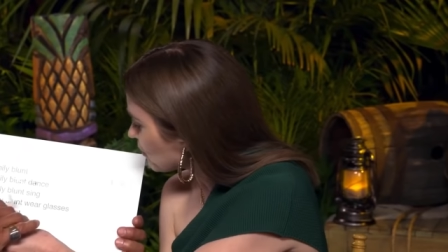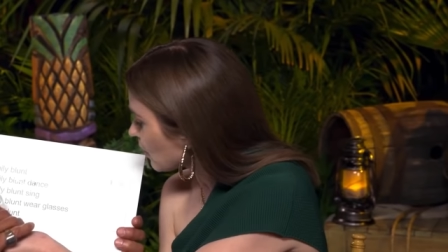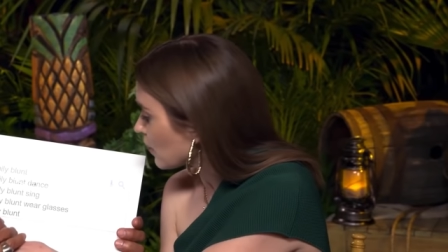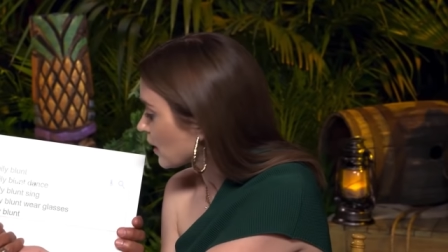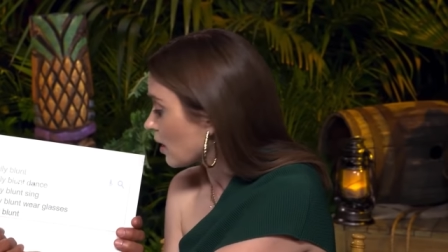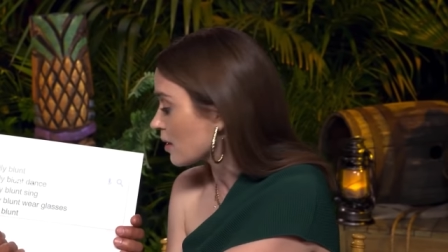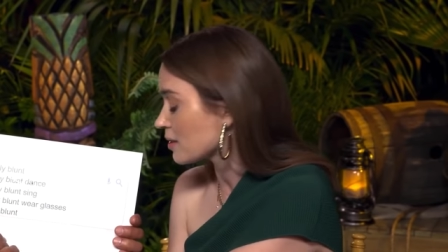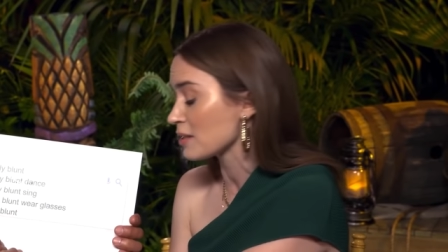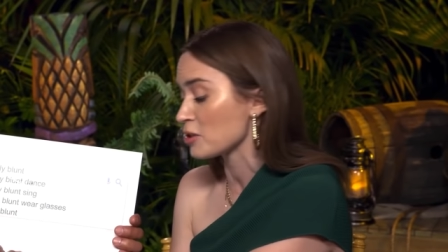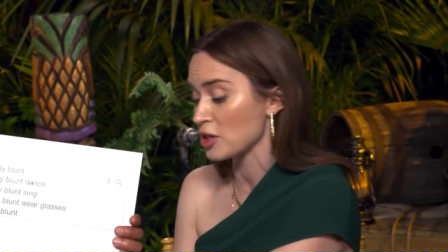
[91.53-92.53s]
Blunt wear
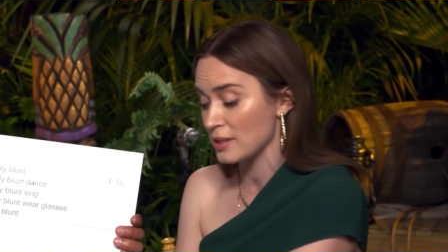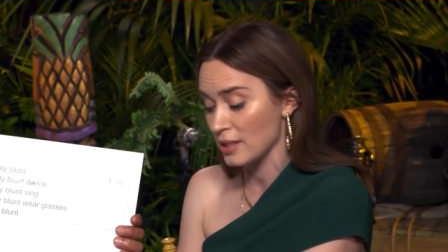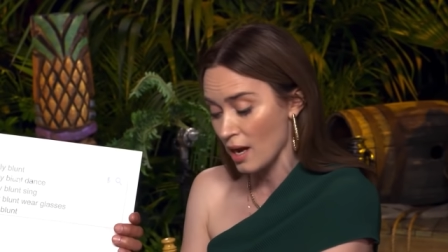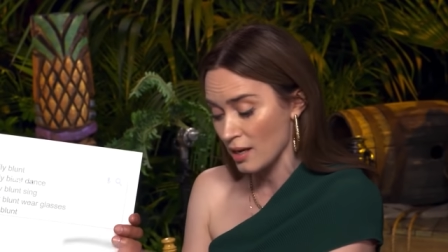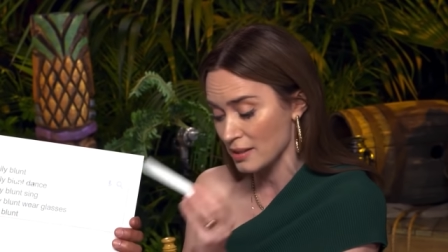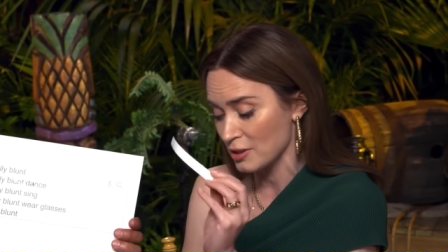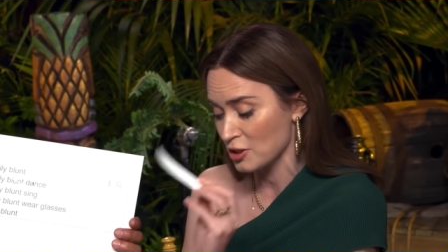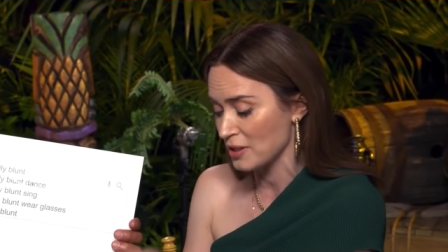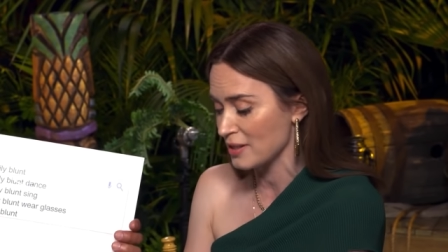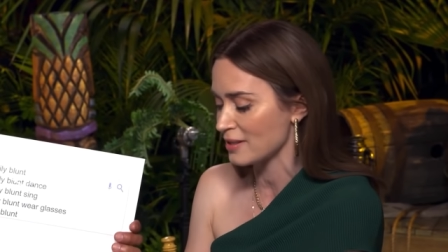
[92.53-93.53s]
glasses? She does, and she
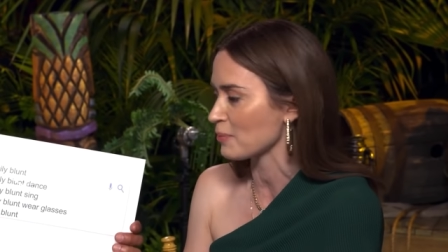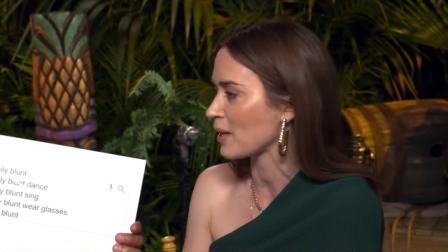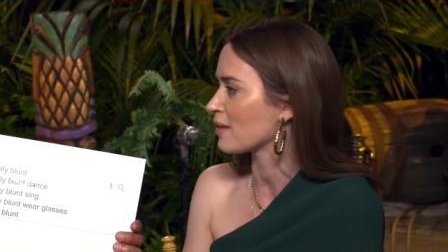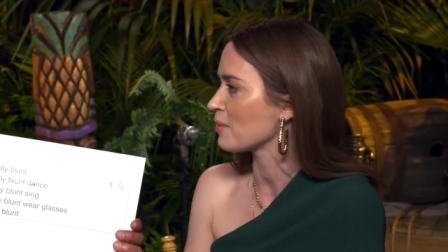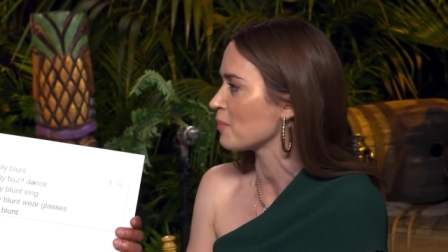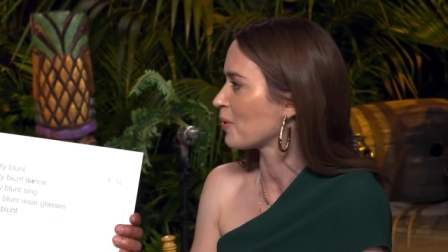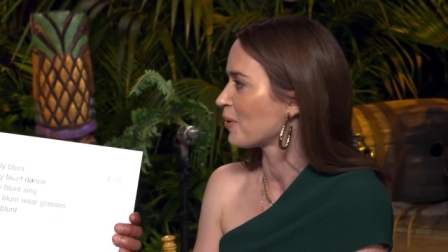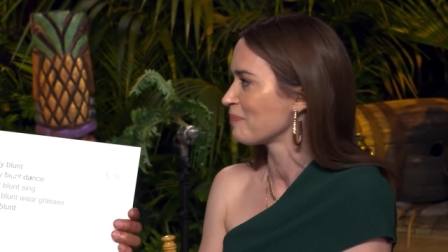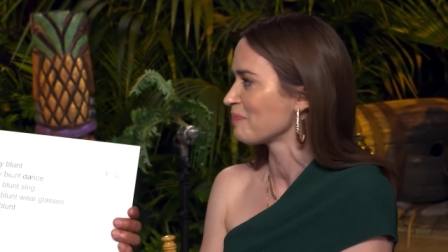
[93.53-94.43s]
needs to wear them more.